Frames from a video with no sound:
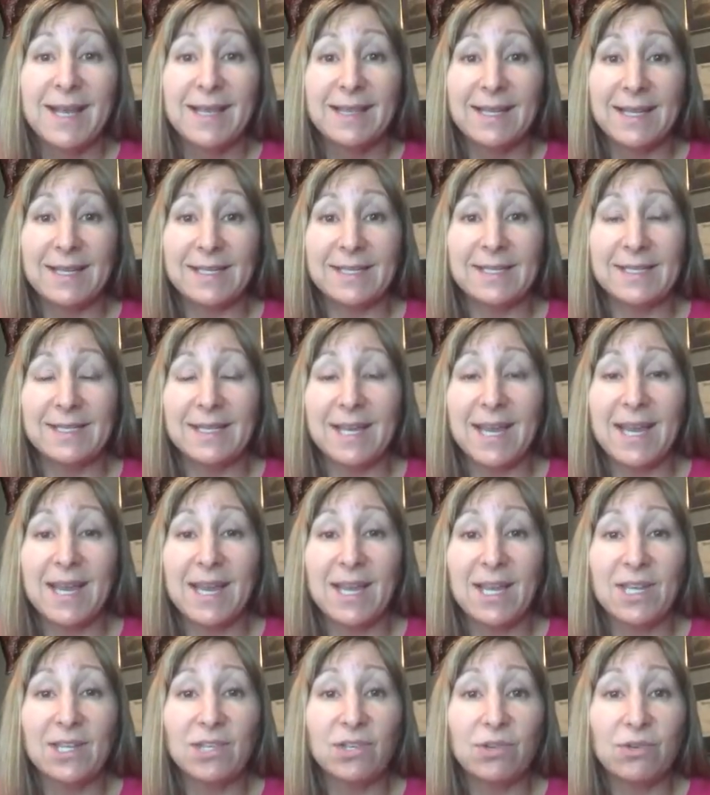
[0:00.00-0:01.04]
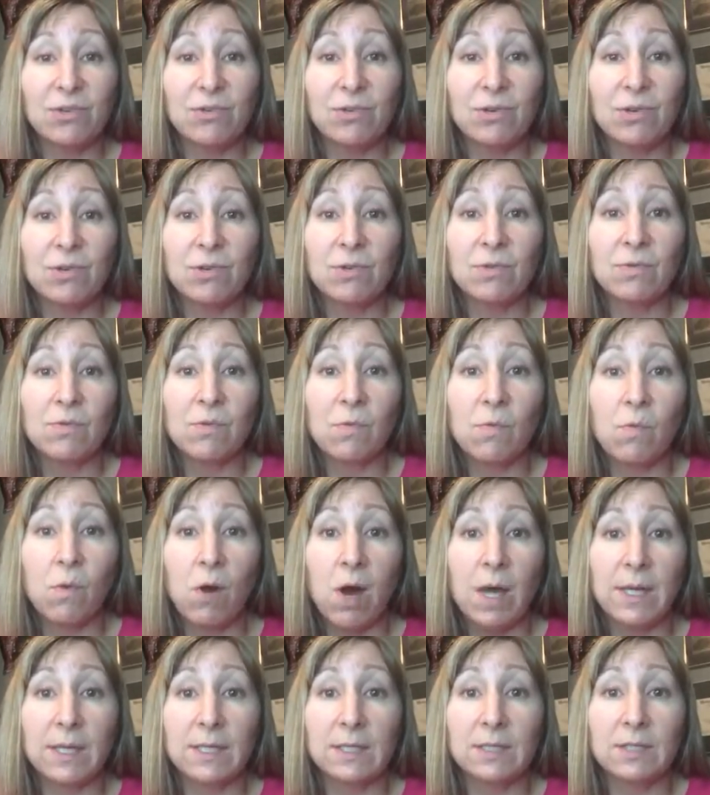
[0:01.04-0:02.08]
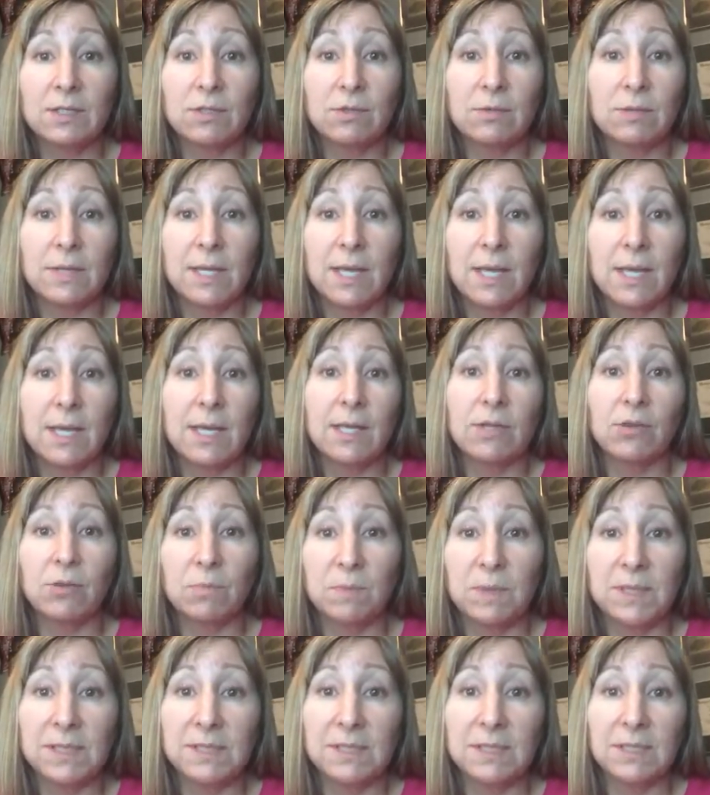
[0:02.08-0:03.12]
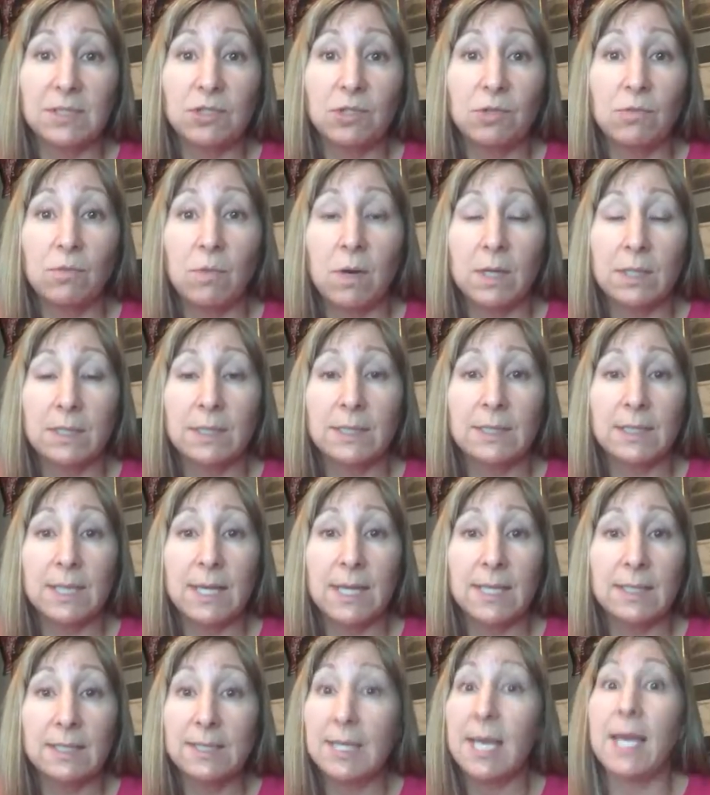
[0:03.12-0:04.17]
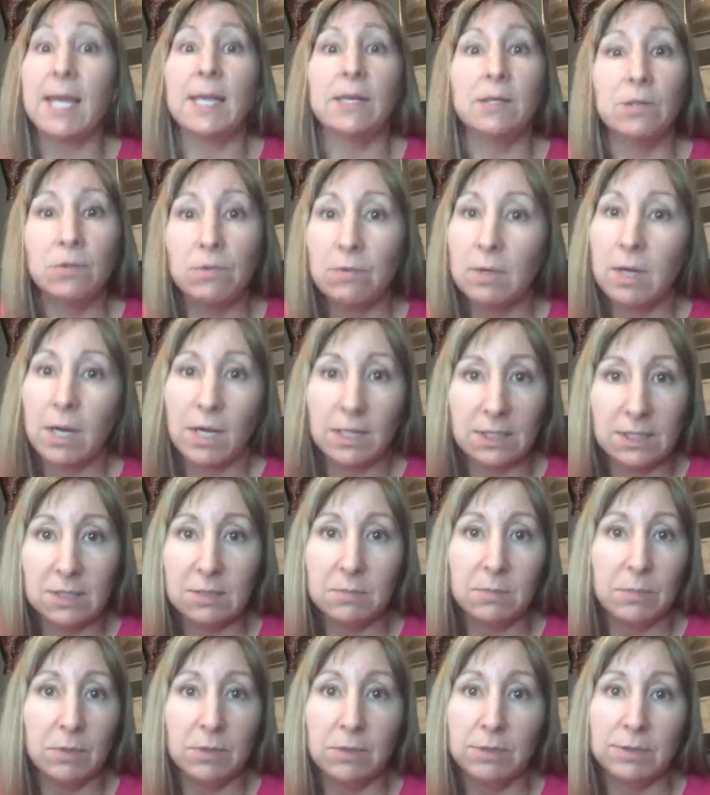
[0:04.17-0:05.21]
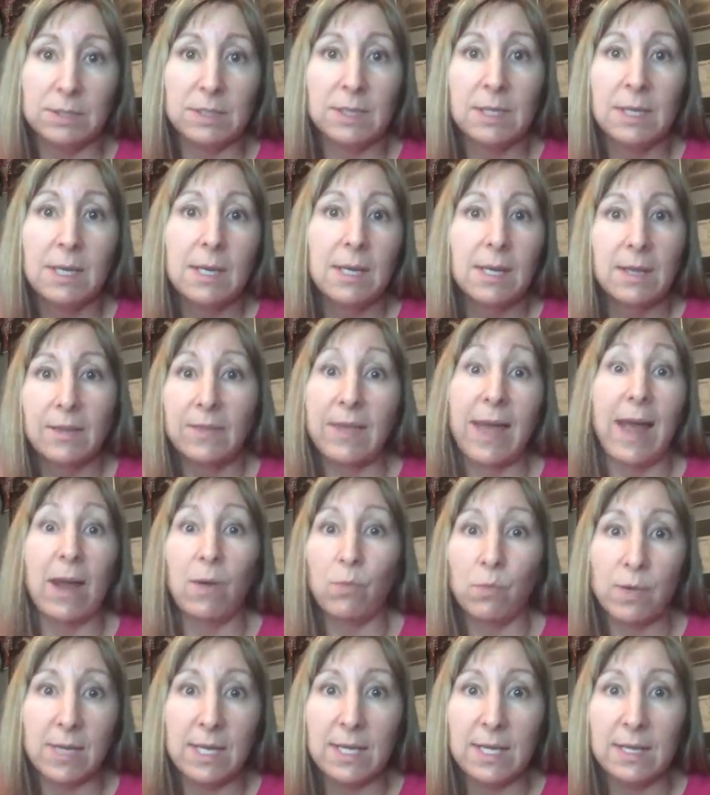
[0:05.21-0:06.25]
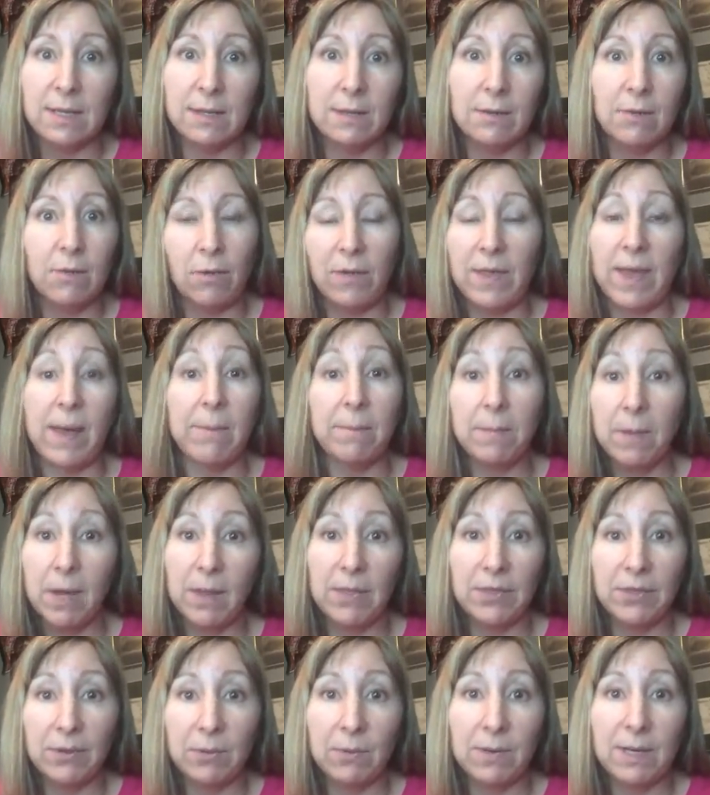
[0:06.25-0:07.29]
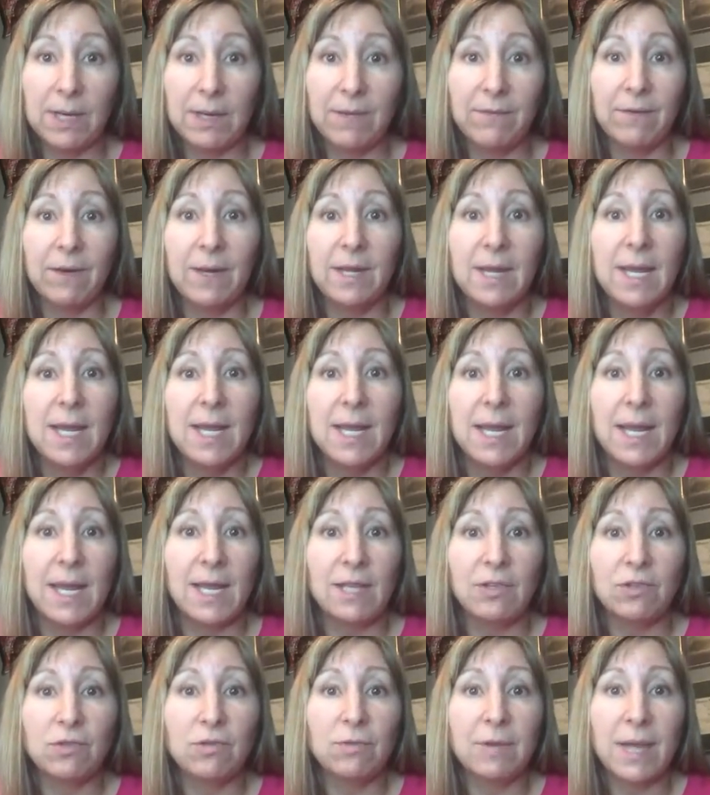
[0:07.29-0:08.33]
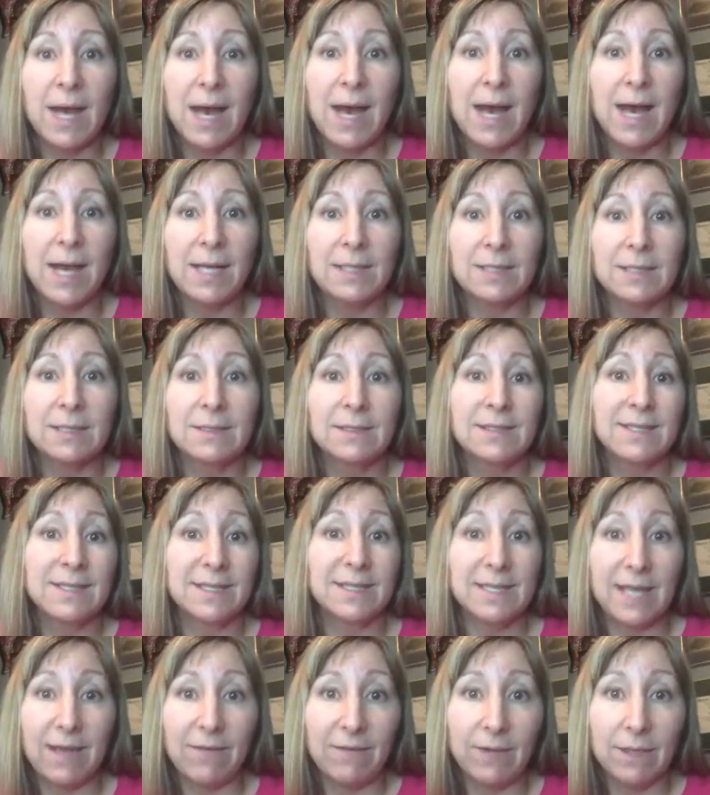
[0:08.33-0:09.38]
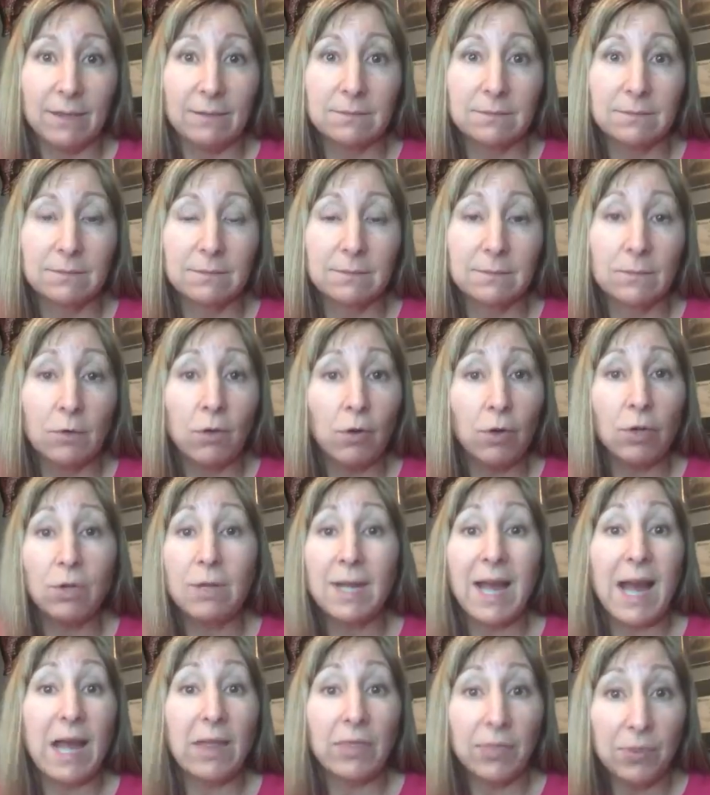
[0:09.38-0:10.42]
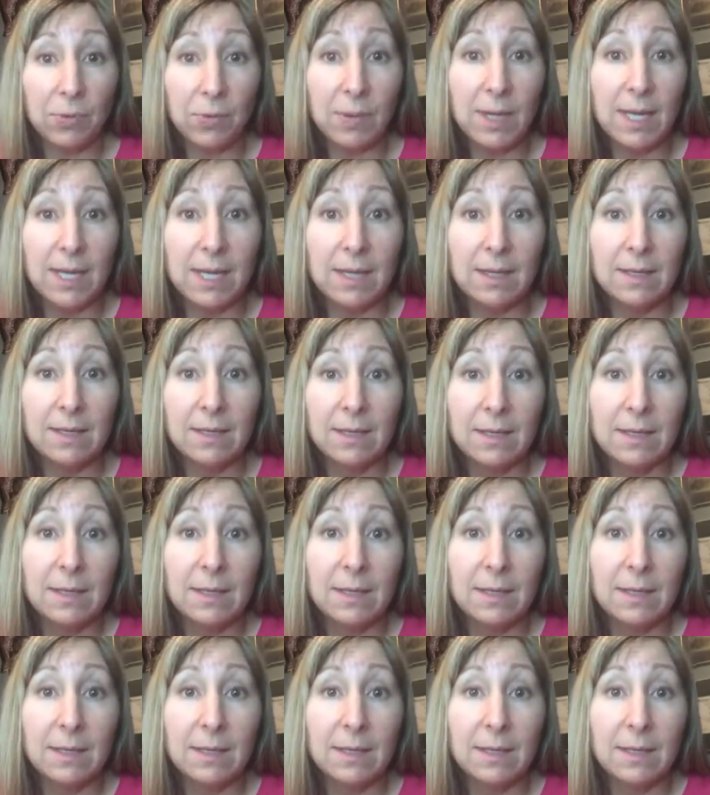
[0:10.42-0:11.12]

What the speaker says: Let's say you wanted to get, in your business, you wanted to get 10 new customers that week or that month or whatever, and you got 7, or you got 3.